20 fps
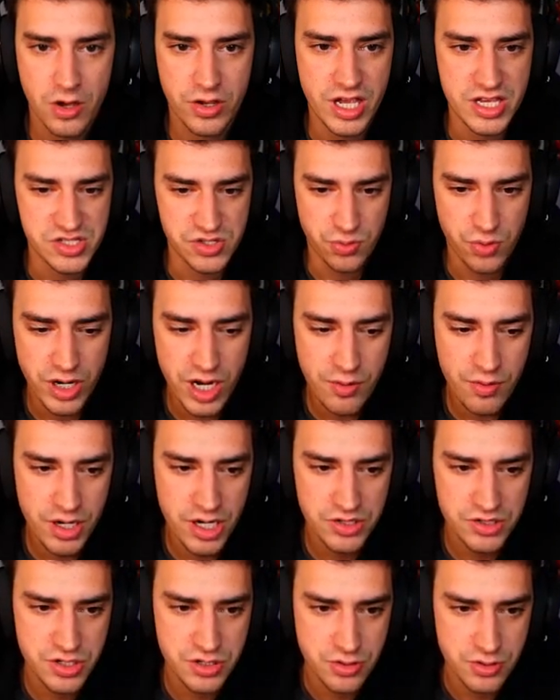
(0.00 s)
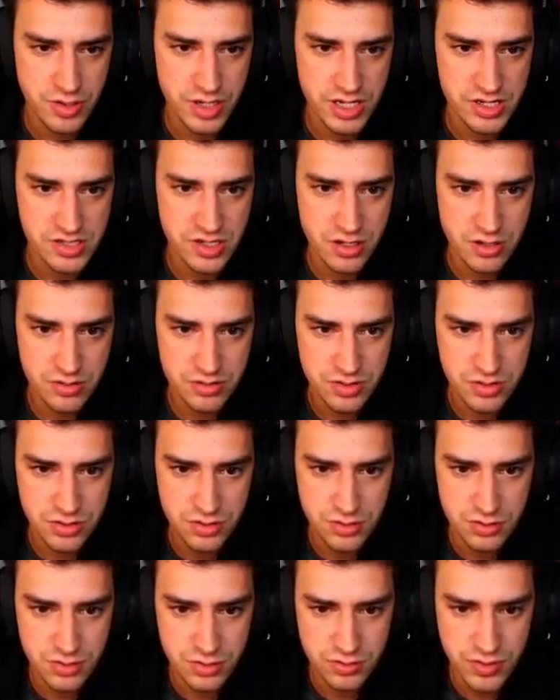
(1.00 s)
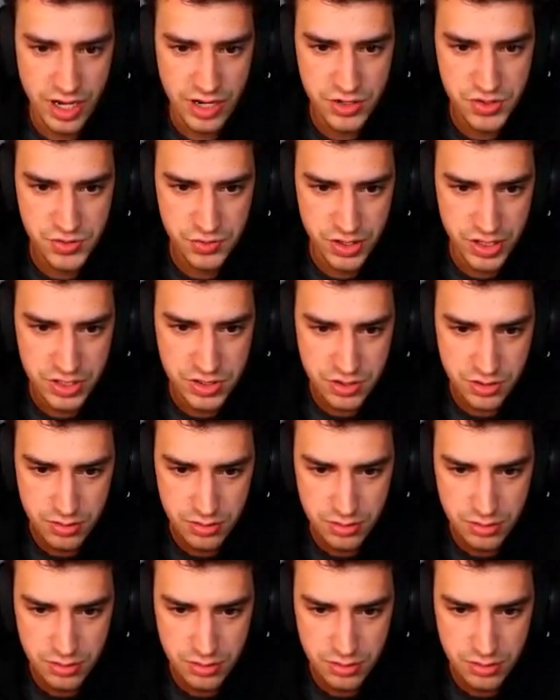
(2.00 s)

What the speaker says: Okay, so what I wanna do is go to Rider's Ridge.